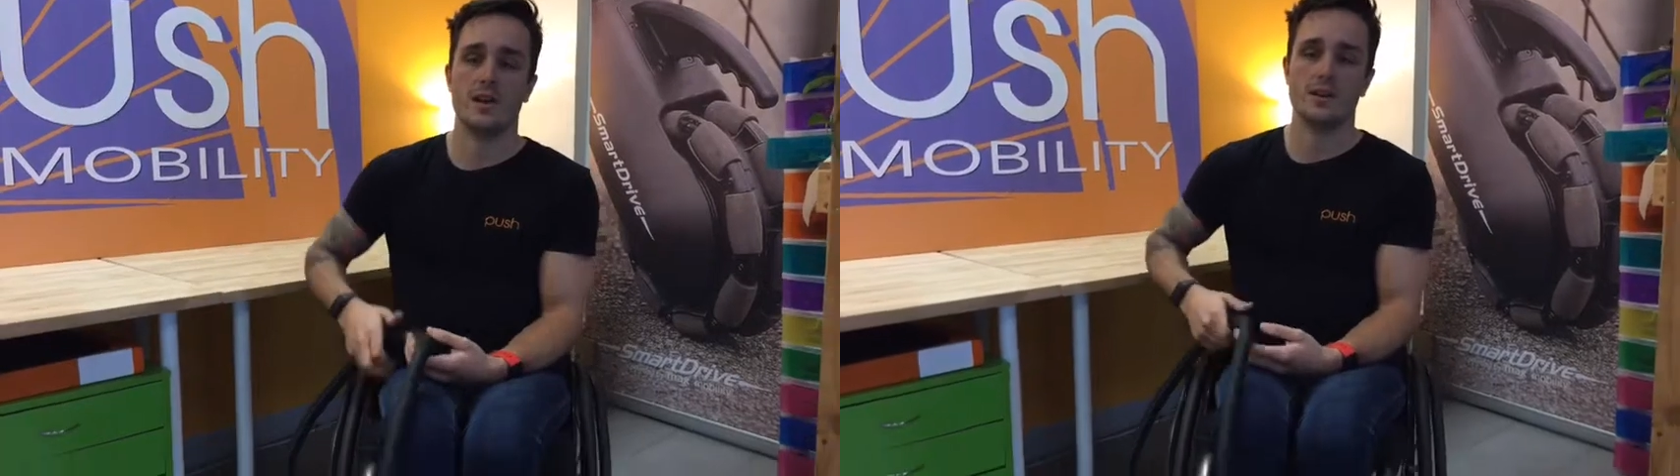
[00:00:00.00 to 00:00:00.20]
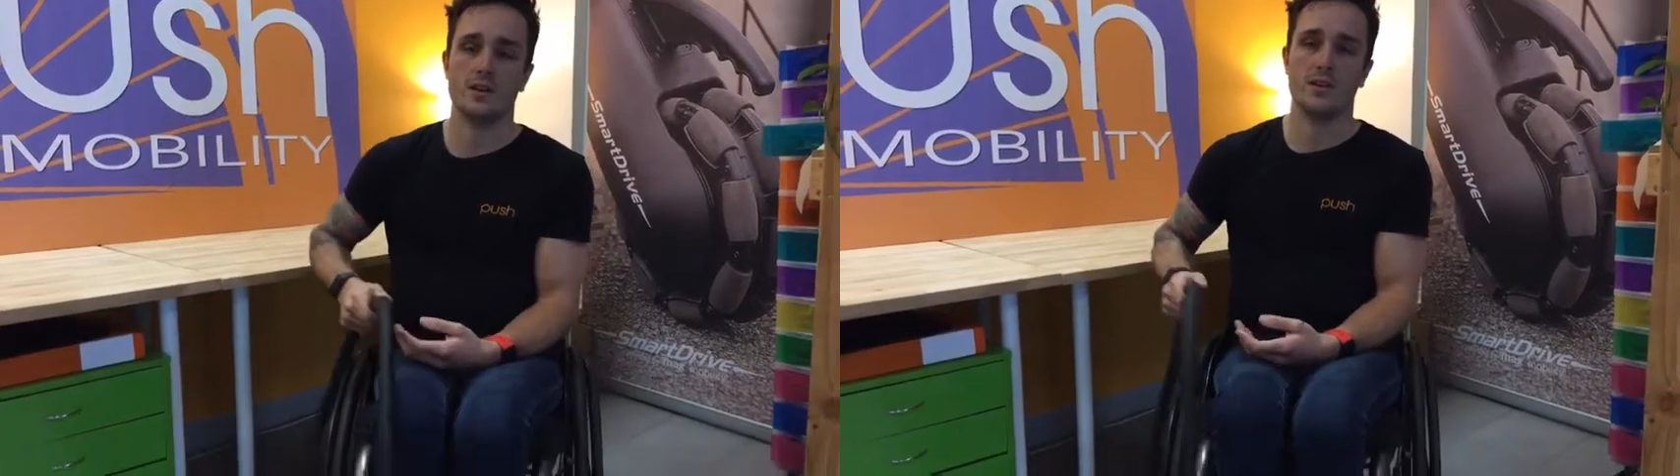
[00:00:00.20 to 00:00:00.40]

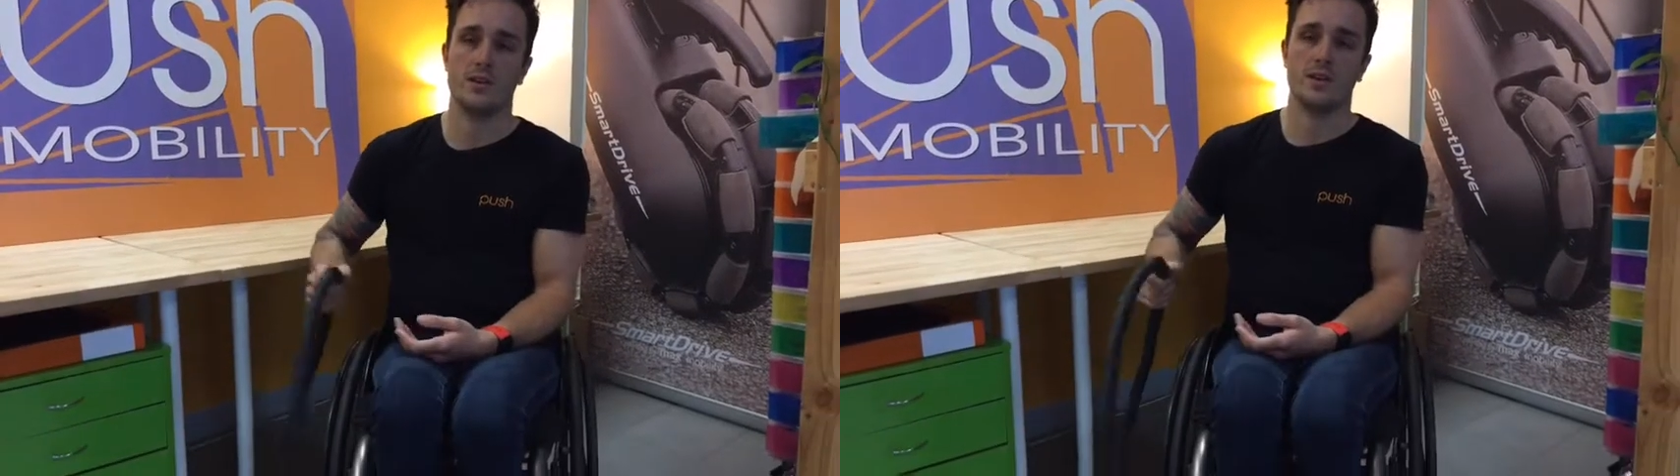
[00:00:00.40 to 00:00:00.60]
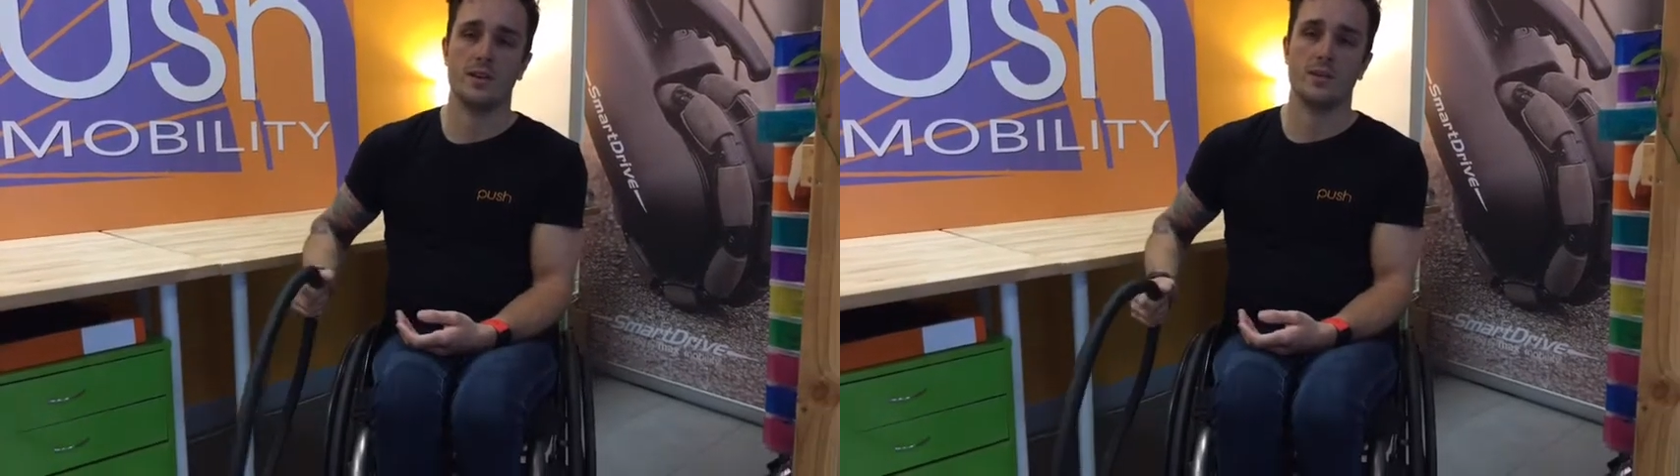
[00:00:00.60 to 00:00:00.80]
and you know
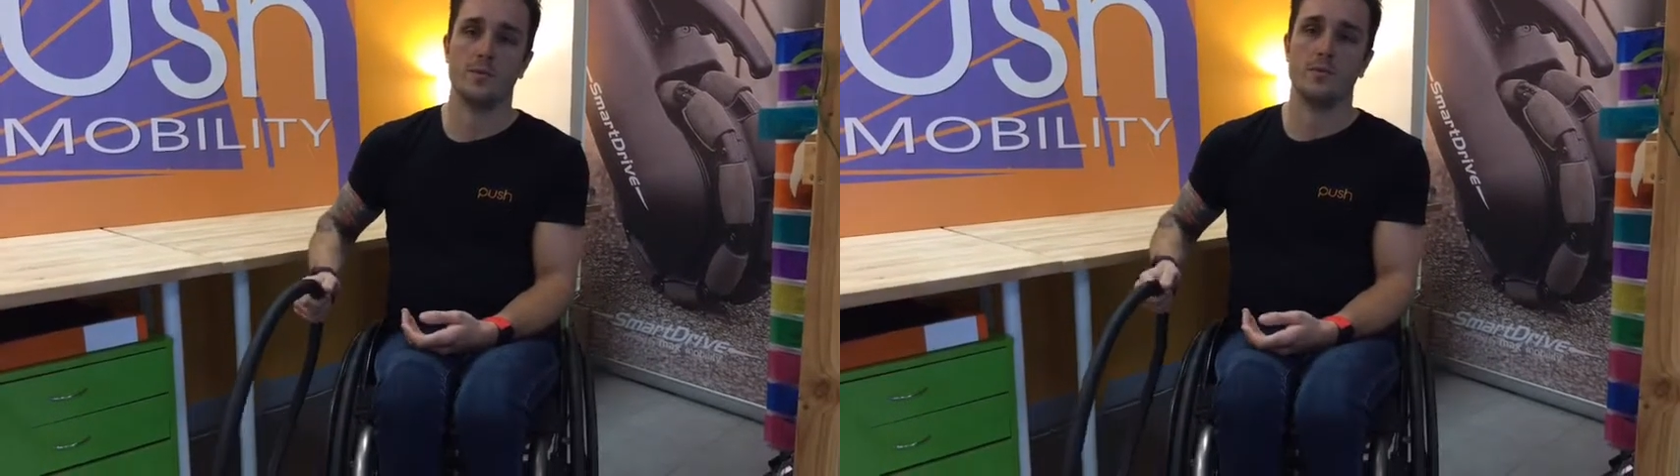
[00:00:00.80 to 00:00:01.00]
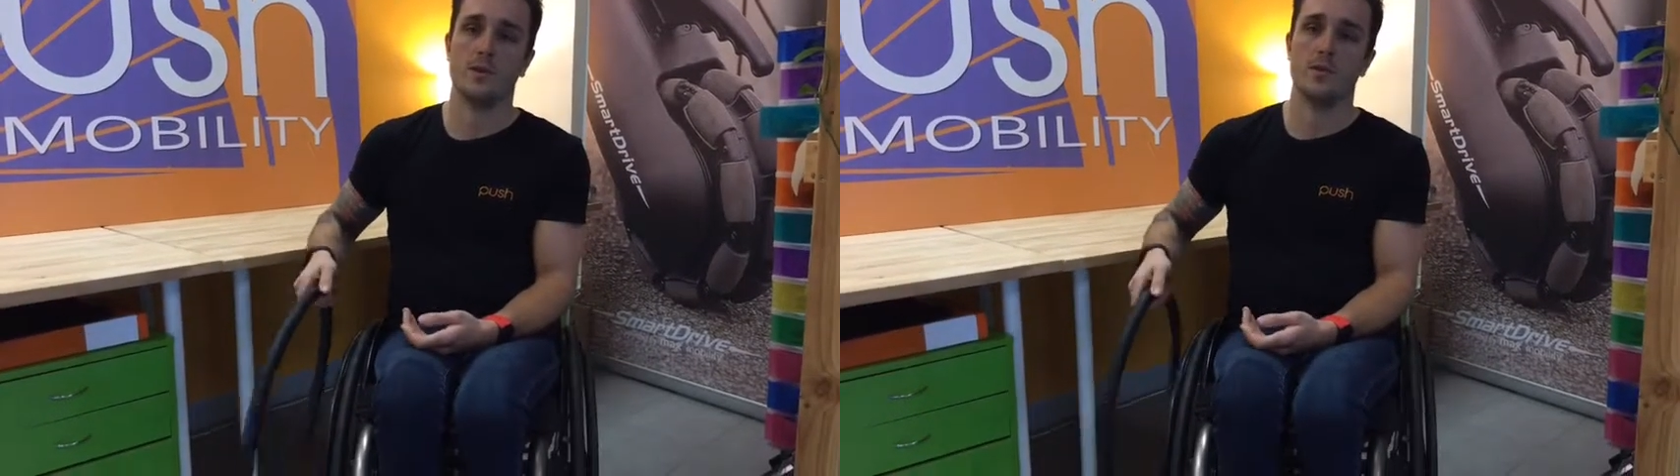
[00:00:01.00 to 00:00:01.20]
that they're going to
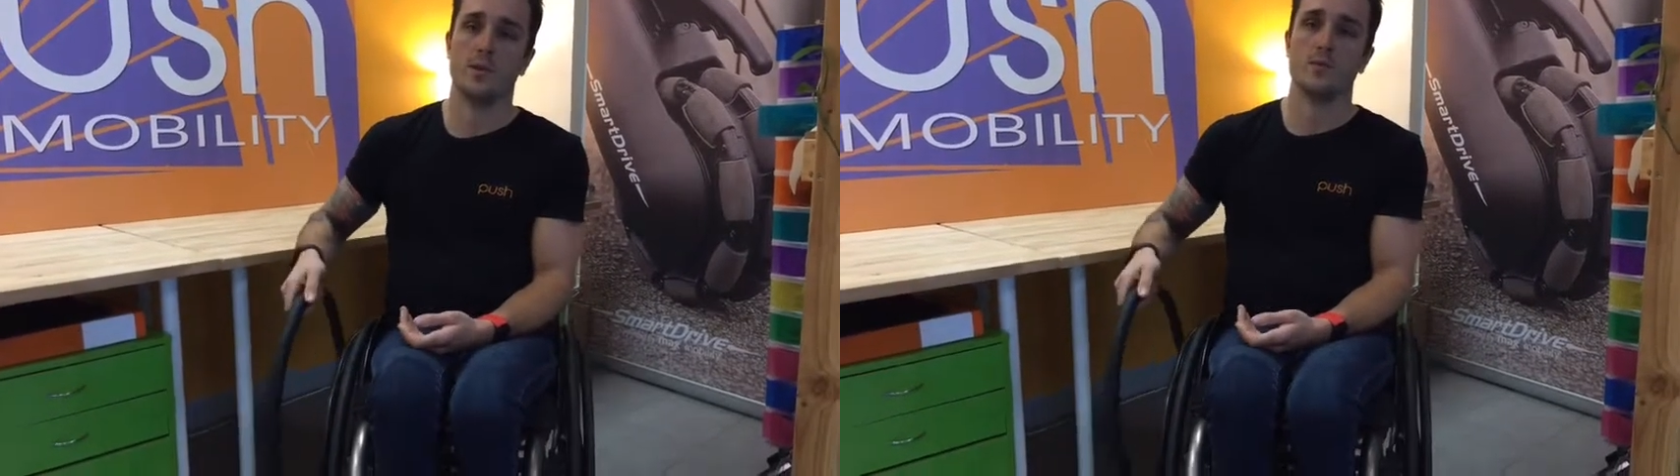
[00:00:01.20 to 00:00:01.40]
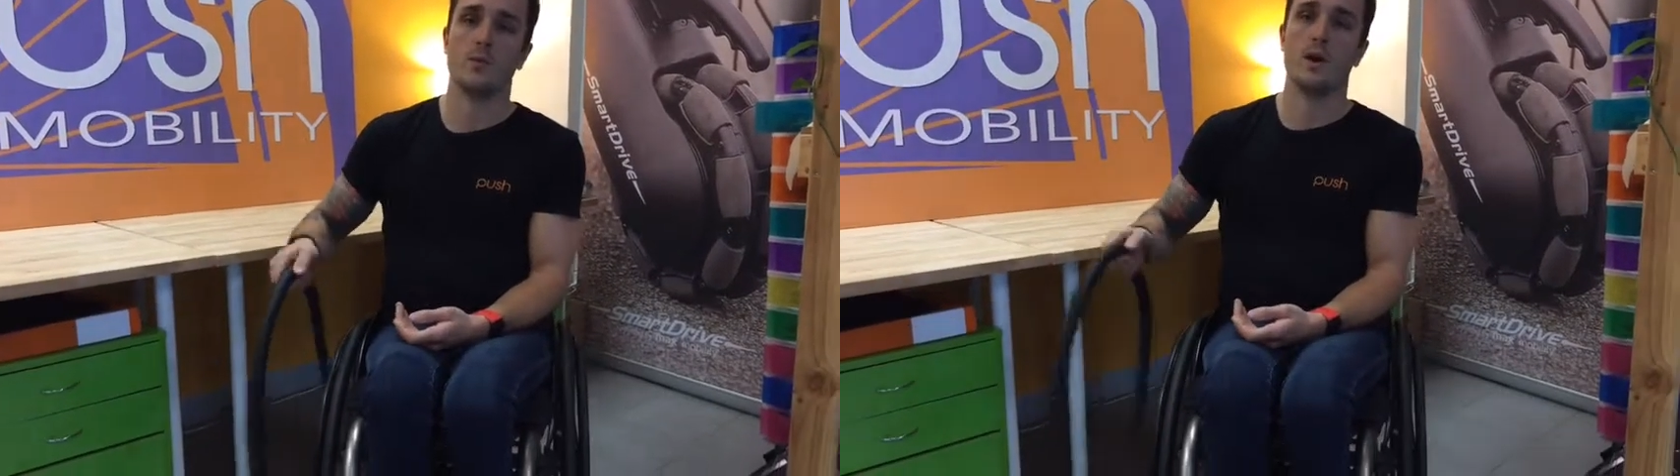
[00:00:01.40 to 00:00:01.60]
be rolling
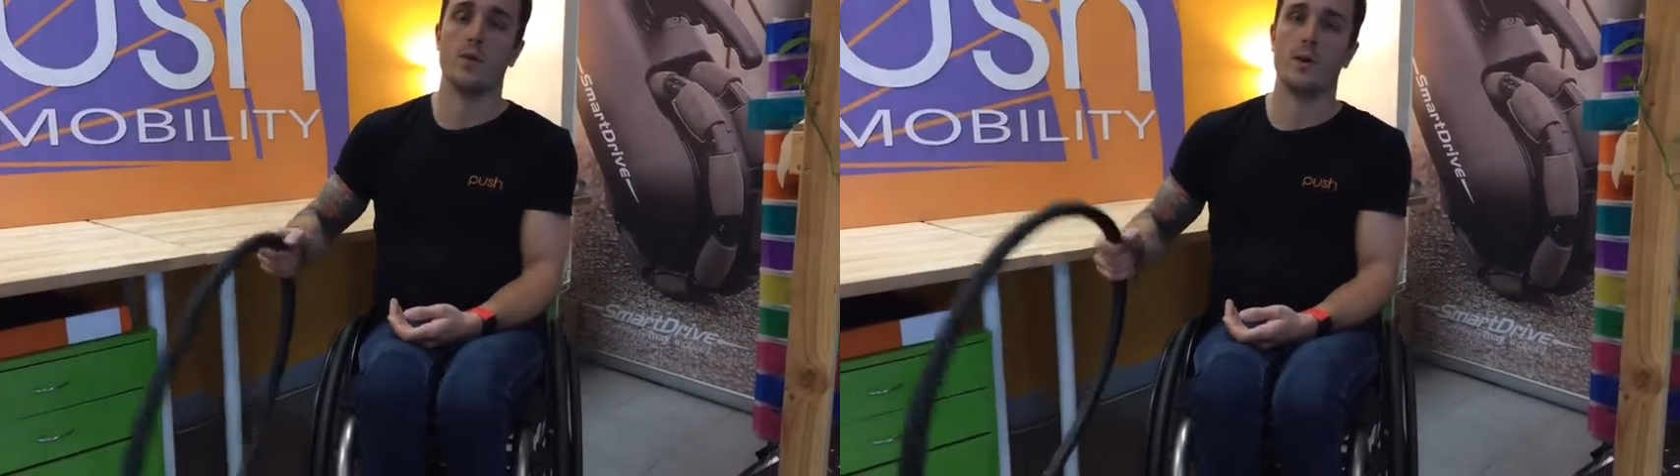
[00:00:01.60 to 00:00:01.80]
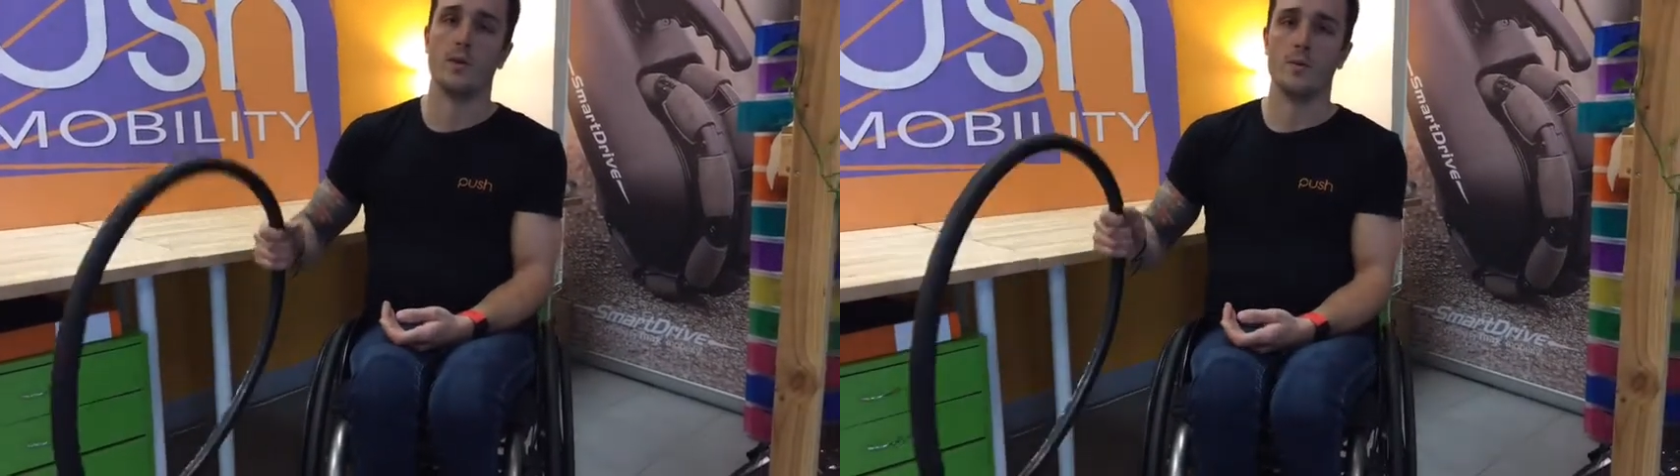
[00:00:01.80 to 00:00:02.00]
quite
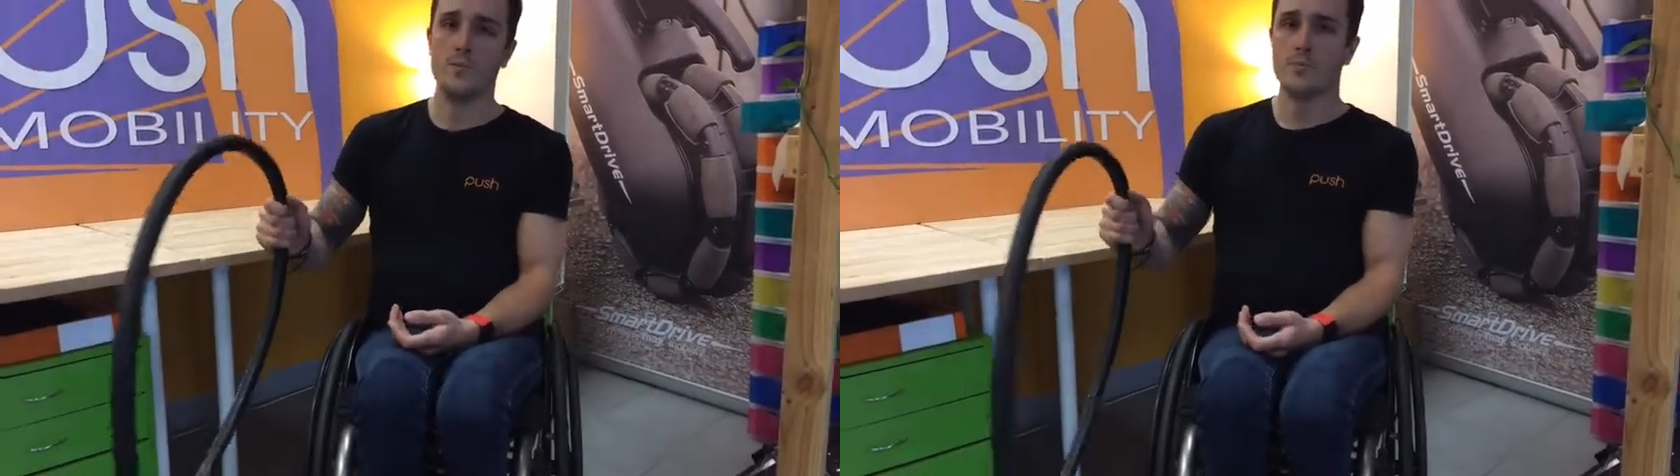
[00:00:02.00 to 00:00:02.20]
well.